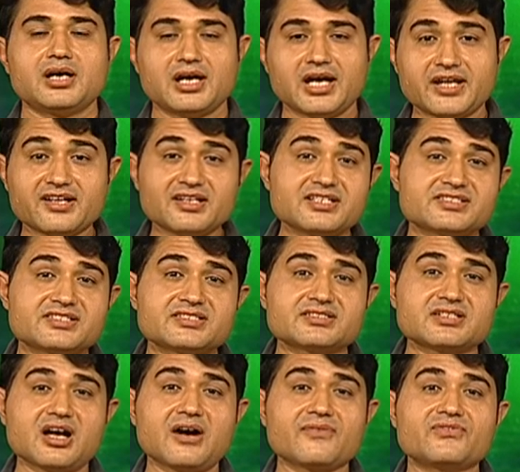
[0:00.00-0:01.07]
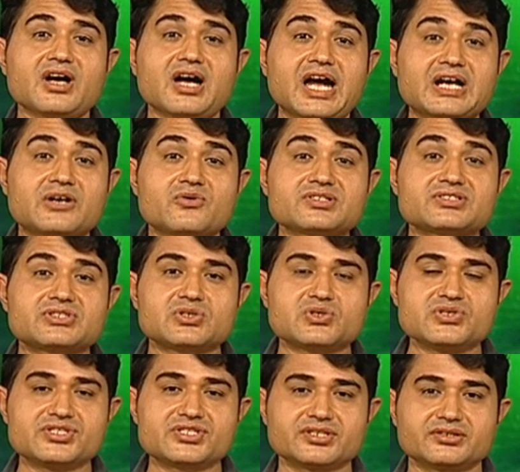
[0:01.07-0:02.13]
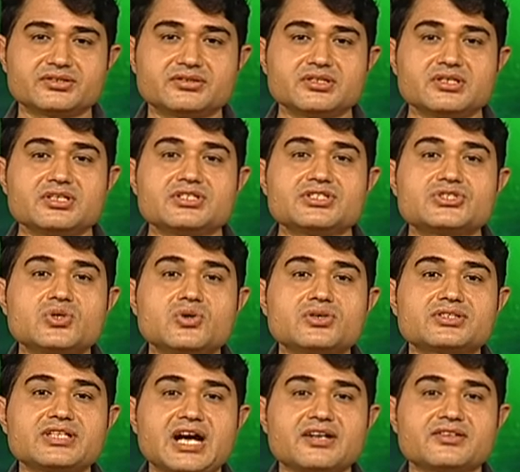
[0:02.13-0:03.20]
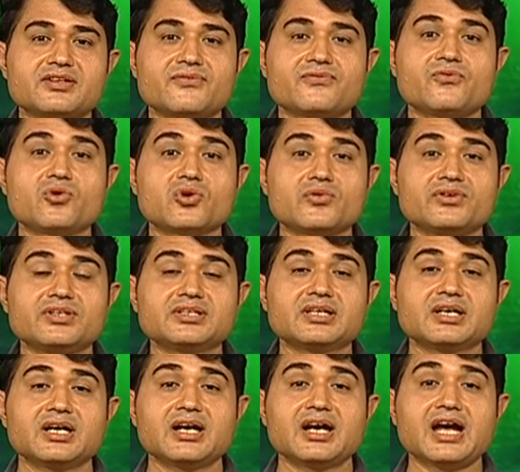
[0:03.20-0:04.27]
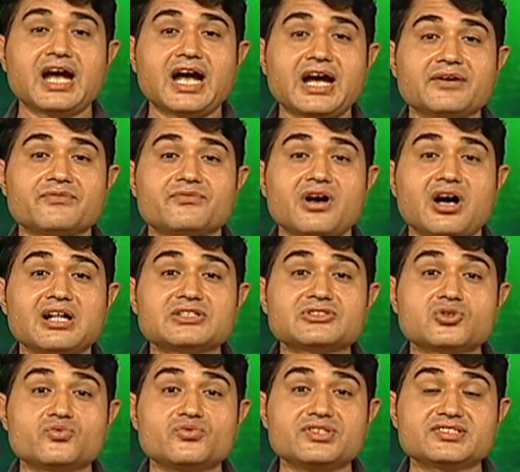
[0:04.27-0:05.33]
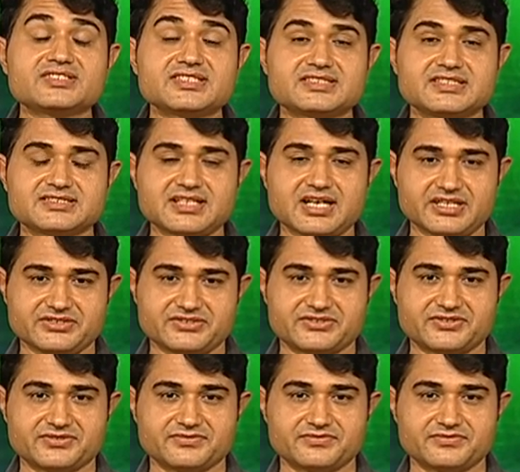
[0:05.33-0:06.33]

Analysis of the aqueous solution showed that the following had also been synthesized.